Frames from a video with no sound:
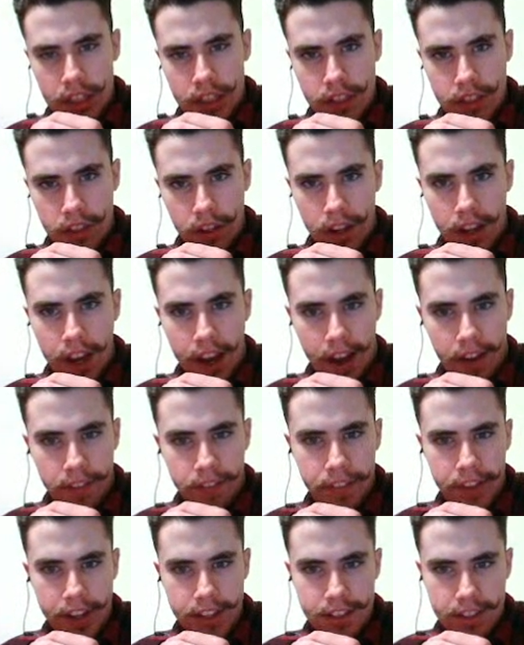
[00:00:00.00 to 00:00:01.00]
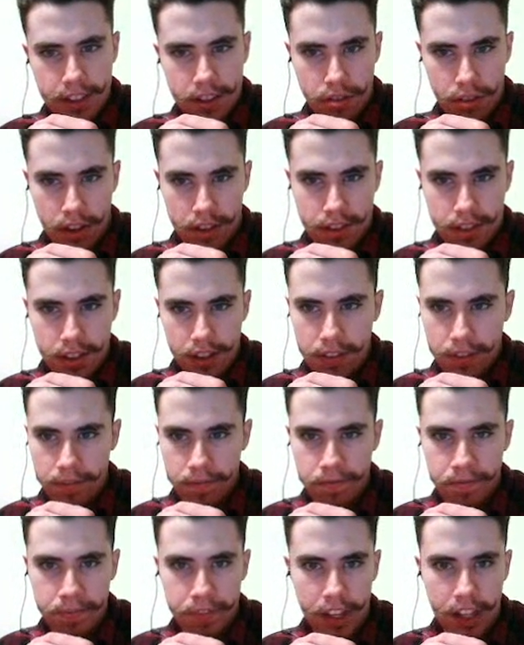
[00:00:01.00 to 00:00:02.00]
So yeah, that's interesting.
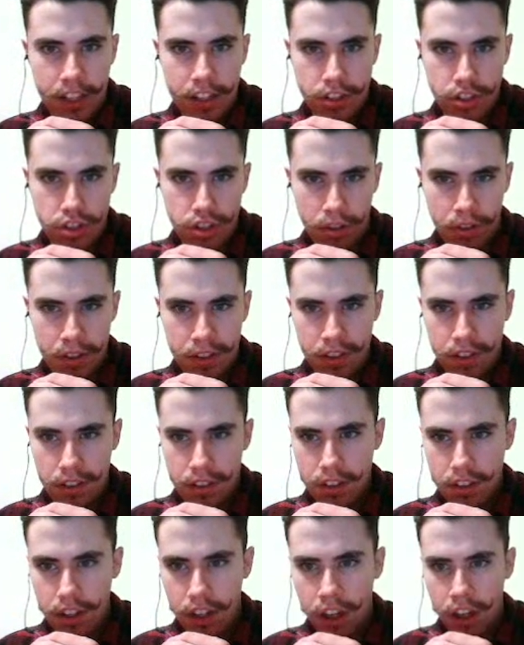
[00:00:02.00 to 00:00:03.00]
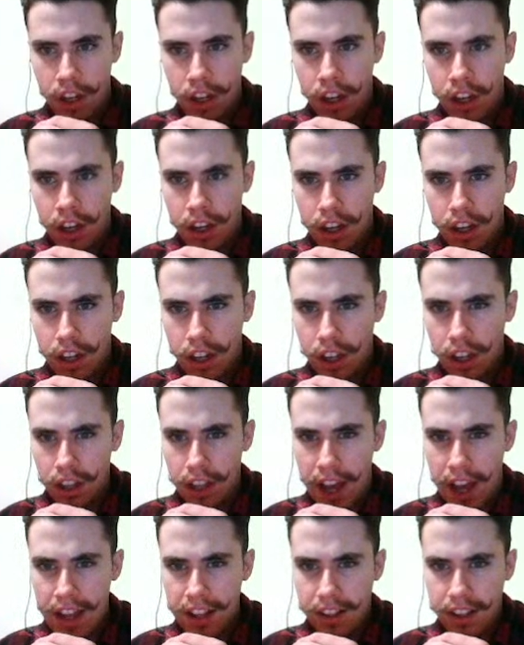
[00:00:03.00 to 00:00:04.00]
And it's showing a
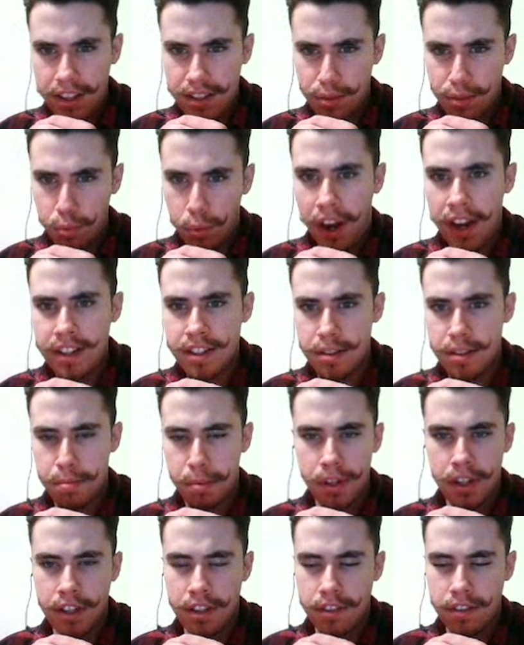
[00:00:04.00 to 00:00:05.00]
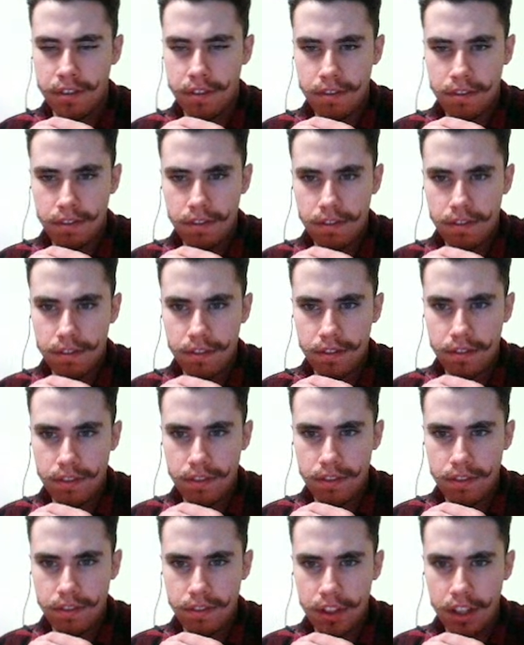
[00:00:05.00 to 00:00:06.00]
lot less widespread.
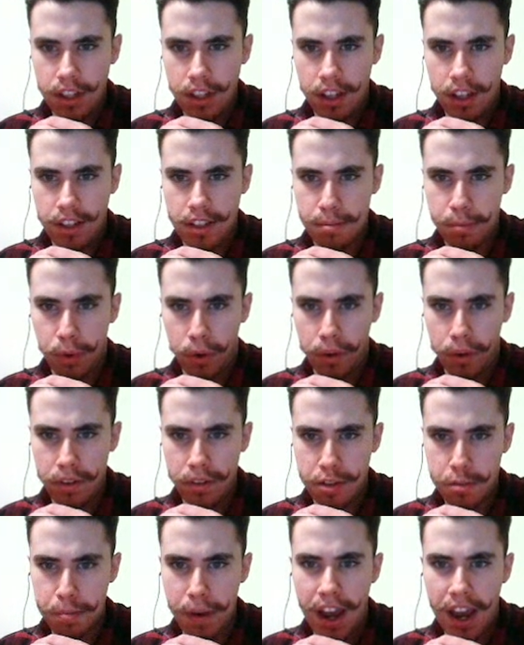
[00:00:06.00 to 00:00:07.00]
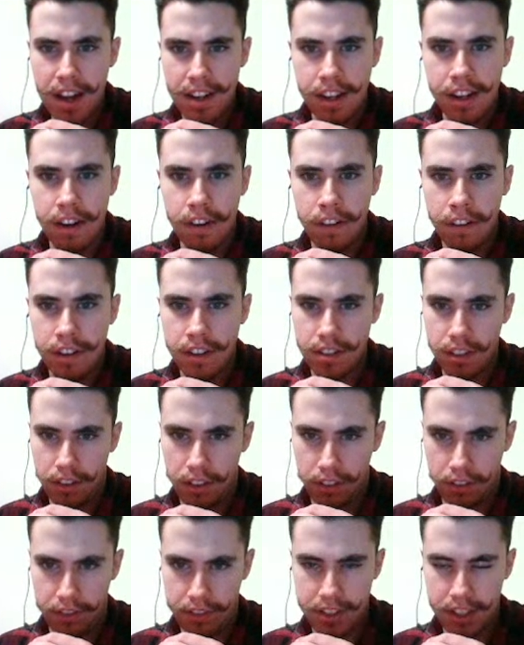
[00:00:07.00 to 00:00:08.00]
It's more spotty areas
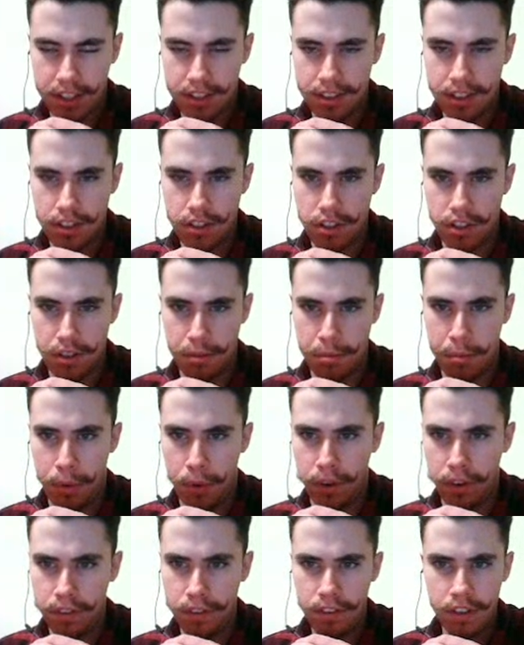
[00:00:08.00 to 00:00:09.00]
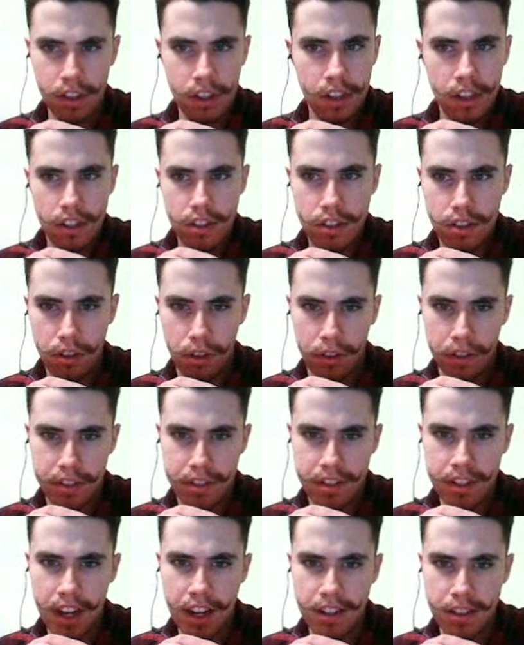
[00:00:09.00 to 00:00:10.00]
of 6 inches and more. So
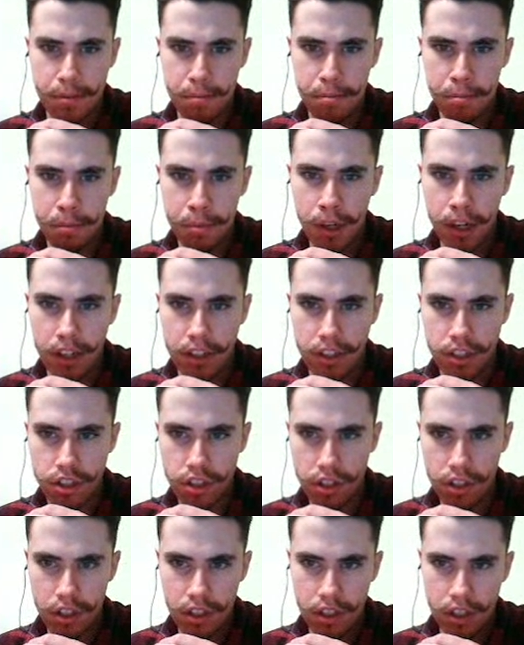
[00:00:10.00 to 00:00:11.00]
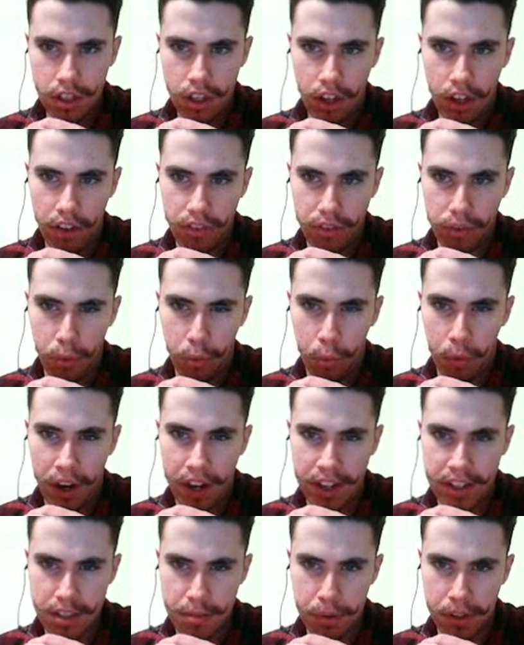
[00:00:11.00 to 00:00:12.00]
it's not as much of a
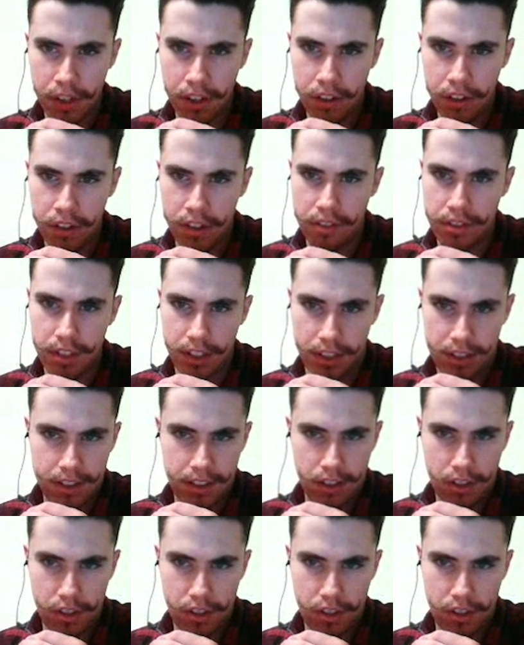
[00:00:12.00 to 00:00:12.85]
widespread area of 6